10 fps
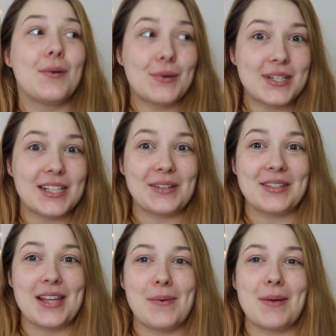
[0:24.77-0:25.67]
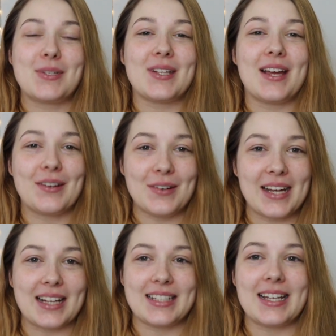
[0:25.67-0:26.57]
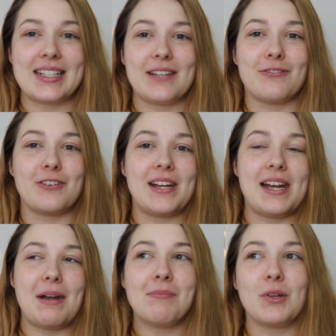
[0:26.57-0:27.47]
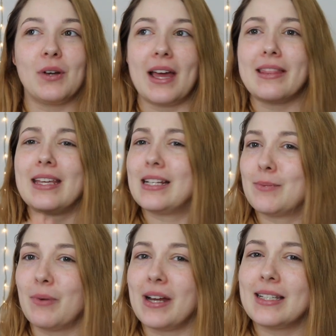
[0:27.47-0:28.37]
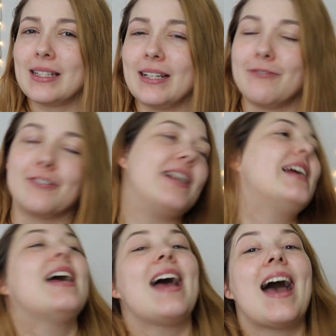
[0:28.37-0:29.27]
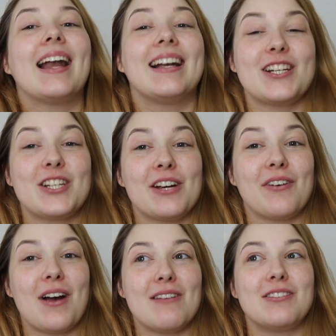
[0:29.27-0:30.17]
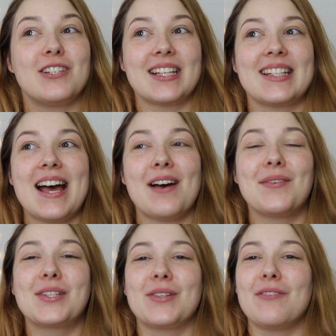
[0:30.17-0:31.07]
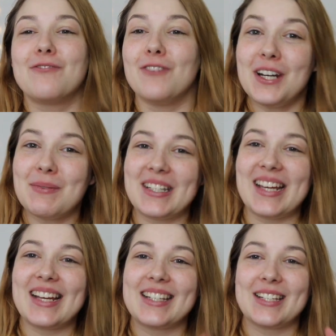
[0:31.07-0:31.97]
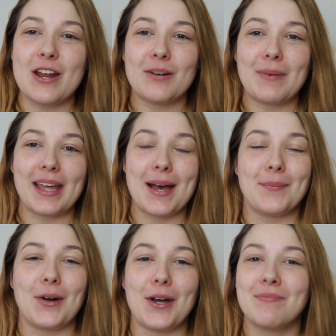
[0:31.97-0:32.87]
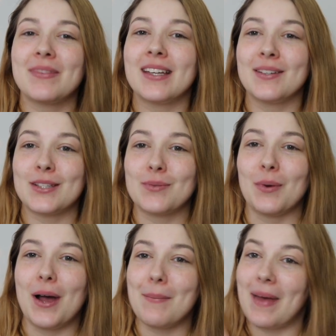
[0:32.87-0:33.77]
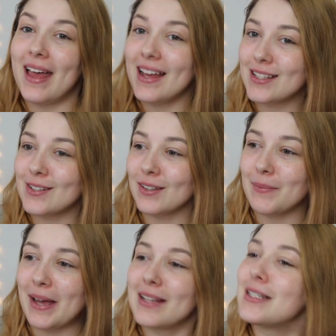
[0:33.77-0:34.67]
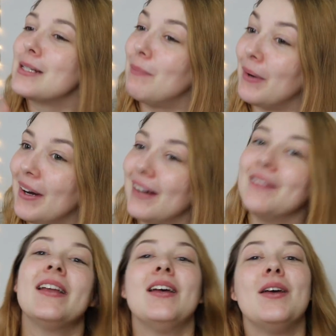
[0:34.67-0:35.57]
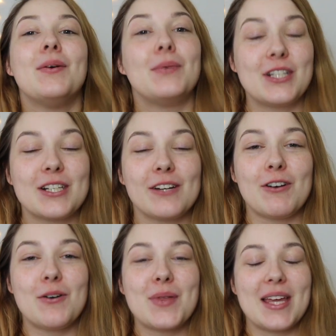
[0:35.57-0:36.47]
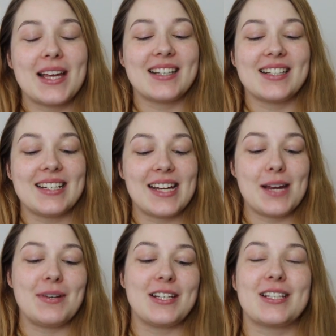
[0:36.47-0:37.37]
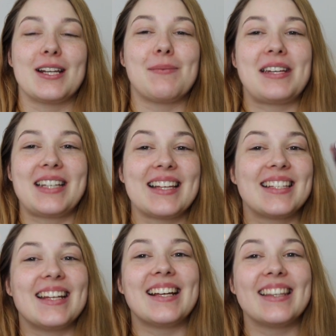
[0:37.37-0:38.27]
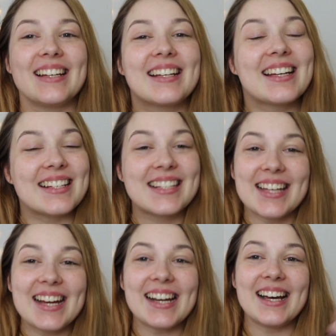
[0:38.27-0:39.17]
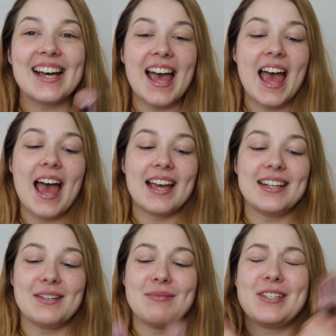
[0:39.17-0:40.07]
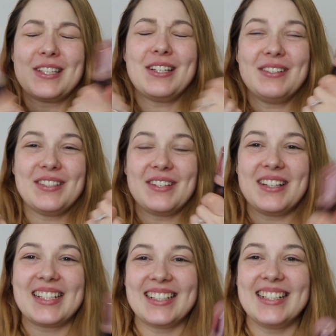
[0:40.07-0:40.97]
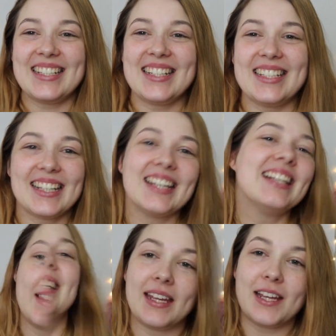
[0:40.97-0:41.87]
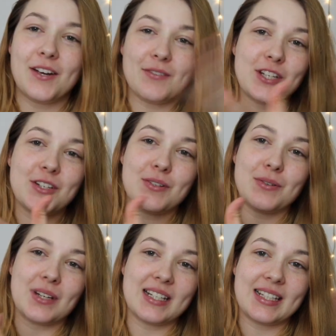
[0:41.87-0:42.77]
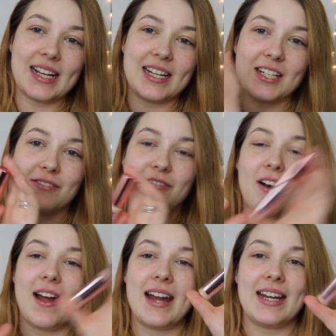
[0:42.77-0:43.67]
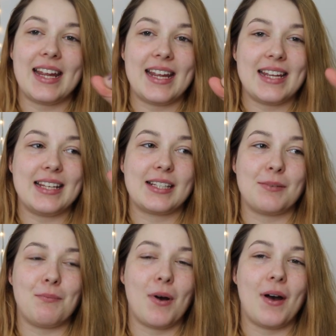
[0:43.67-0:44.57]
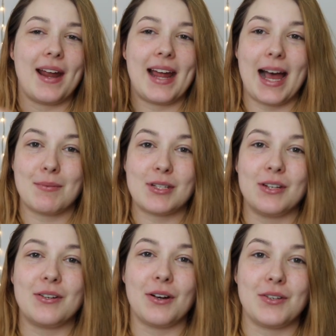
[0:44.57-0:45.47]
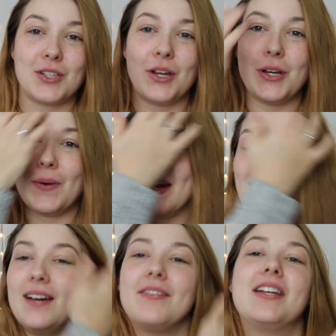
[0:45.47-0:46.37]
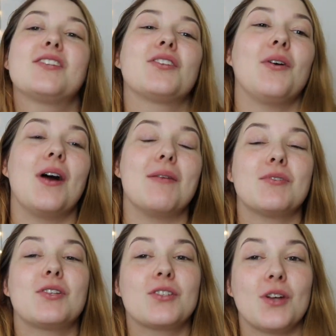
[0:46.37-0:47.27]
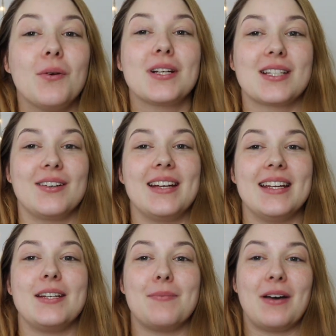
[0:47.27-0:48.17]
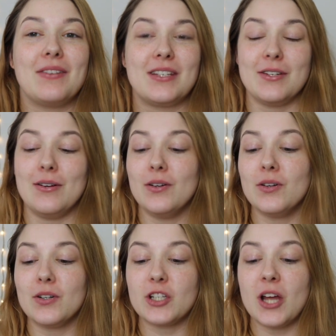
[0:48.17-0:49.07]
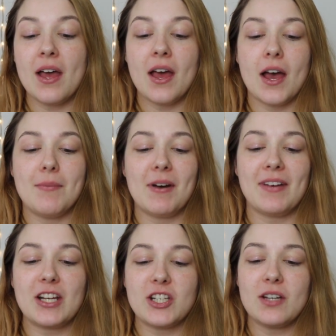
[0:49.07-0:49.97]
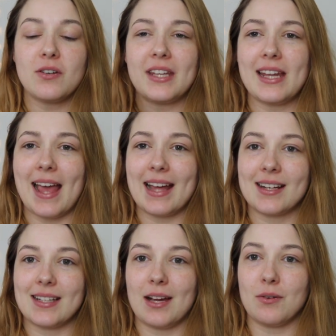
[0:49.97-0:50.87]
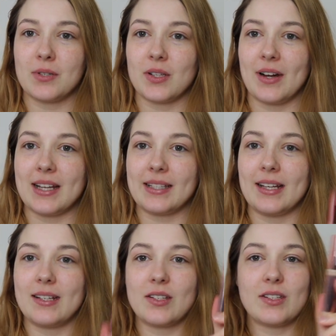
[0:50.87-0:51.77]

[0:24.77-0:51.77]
Ordered it on their website, got next day delivery, or like the express delivery, and literally arrived just now. So I've run upstairs, turned on my camera, that's why my hair's not the best, but we're just gonna roll with it because today we're just gonna be testing the concealer and I'm so, so excited. The original Conceal and Define is my absolute go-to. I love it, so I'm so excited about this new launch. I've actually got the XL sizes.